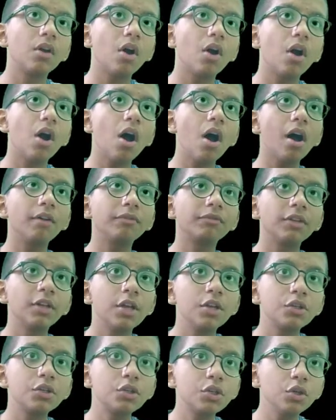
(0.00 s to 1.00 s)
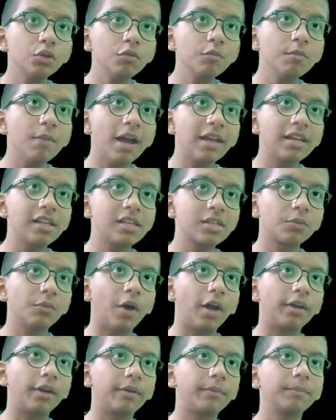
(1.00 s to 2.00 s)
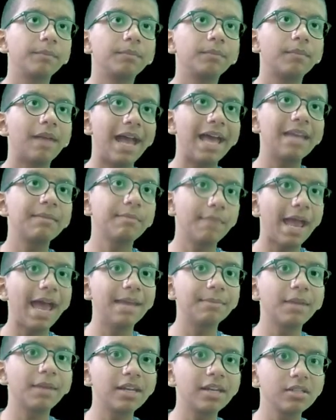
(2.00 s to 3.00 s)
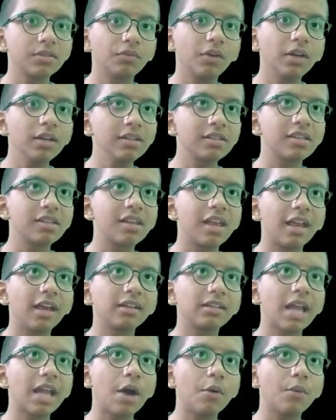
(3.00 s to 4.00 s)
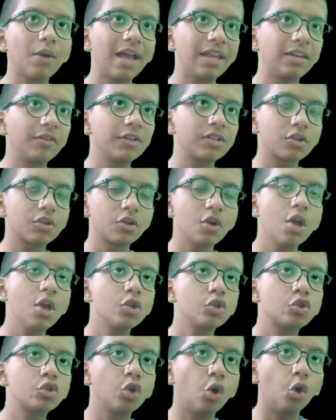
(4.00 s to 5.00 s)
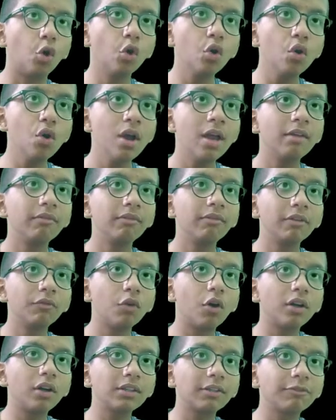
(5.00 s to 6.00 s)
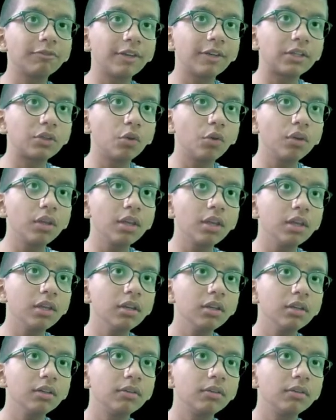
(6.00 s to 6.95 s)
of 2 minus 1. N minus 1 is here, now n equals to, so we want the factorial